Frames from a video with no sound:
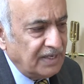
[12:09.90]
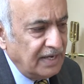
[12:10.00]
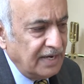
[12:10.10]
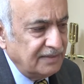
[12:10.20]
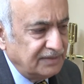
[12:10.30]

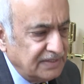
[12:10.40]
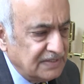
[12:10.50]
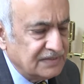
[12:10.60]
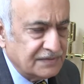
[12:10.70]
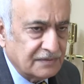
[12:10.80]
and
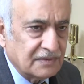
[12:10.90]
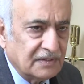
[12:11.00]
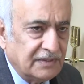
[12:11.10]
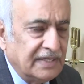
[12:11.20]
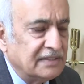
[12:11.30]
these
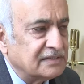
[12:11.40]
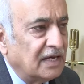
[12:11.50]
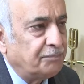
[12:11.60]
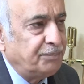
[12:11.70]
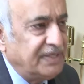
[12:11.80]
things
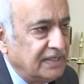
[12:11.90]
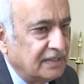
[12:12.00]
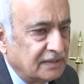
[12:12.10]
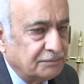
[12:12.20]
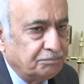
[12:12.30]

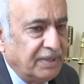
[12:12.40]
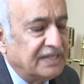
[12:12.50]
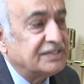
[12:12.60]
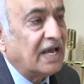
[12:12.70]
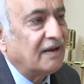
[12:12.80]
appeared
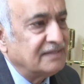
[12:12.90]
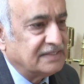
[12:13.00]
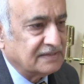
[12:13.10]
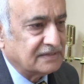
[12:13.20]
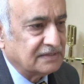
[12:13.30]
big
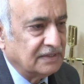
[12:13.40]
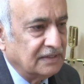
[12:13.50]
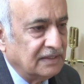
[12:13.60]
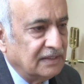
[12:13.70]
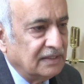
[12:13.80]
challenges.
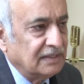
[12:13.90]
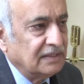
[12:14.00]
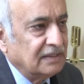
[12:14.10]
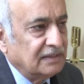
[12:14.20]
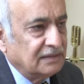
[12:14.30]

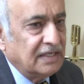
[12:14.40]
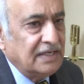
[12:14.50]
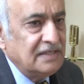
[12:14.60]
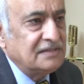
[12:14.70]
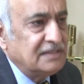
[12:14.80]
The
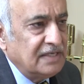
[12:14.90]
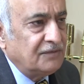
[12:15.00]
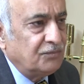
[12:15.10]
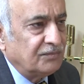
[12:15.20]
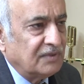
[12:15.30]

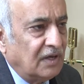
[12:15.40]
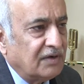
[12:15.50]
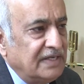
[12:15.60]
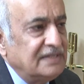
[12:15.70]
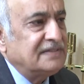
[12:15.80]
easier or
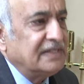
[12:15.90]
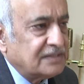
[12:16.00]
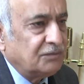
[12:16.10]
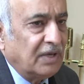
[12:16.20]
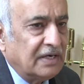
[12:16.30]

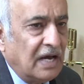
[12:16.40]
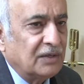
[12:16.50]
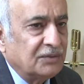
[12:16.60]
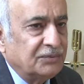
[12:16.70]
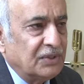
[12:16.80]
easiest one
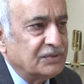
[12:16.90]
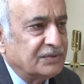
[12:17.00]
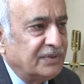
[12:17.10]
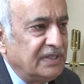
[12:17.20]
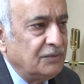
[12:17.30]
out of
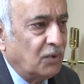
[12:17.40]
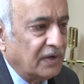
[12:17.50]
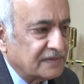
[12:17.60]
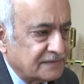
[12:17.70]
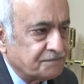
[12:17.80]
those three
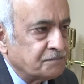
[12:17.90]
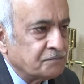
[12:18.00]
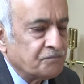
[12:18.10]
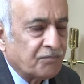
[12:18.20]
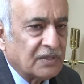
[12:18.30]
was
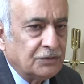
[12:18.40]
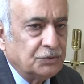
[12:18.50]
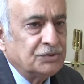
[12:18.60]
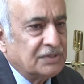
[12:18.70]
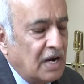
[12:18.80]

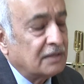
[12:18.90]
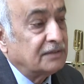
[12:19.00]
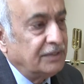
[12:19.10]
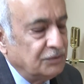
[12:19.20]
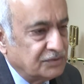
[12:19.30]
to start
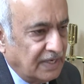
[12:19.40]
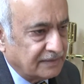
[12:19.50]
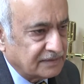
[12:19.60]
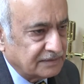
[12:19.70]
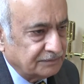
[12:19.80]
the newsletter,